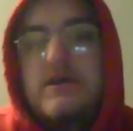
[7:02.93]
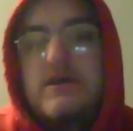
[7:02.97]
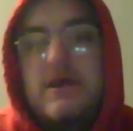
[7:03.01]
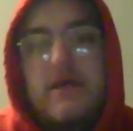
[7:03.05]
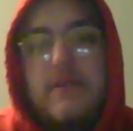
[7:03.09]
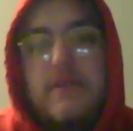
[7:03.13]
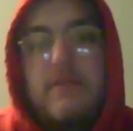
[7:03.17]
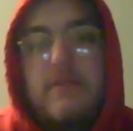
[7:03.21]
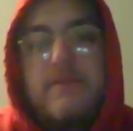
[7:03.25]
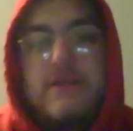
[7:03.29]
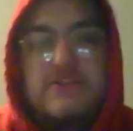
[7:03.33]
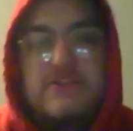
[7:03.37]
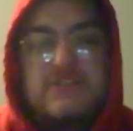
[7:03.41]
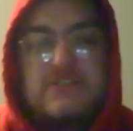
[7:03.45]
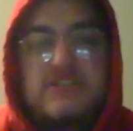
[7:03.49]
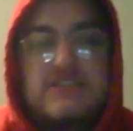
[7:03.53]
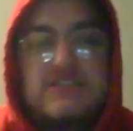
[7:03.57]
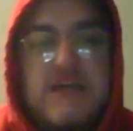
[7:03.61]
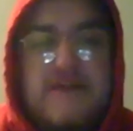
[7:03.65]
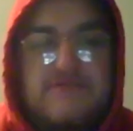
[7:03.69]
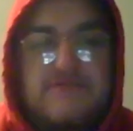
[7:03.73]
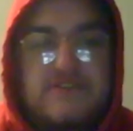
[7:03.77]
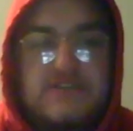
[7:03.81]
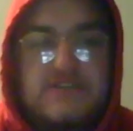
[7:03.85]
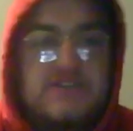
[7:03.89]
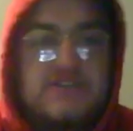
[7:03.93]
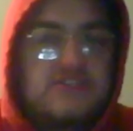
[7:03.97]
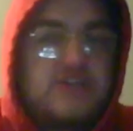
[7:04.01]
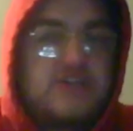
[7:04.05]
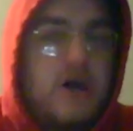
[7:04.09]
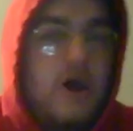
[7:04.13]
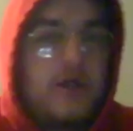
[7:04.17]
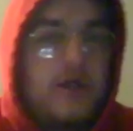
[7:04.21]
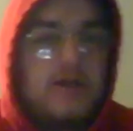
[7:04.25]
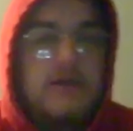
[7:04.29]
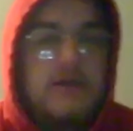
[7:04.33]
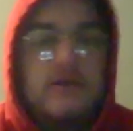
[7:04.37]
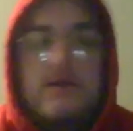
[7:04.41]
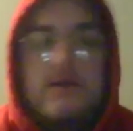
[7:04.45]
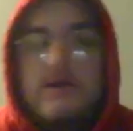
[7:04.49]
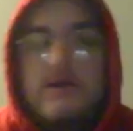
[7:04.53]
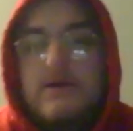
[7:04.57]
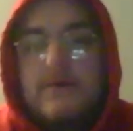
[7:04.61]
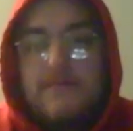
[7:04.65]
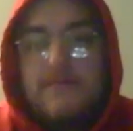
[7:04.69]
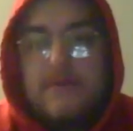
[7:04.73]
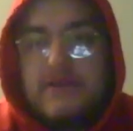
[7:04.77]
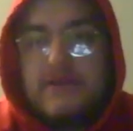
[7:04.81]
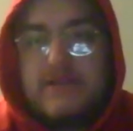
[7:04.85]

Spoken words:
and the pitching staff's gonna suck. But